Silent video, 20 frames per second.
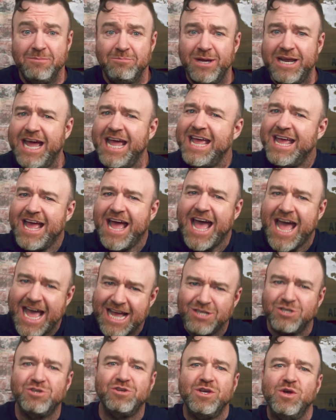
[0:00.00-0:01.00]
But I
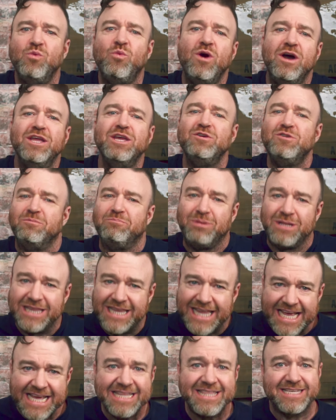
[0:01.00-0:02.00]
actually want you to
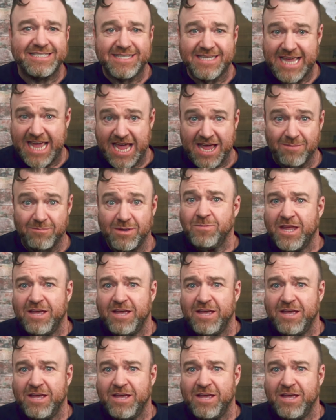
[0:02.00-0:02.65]
play this game.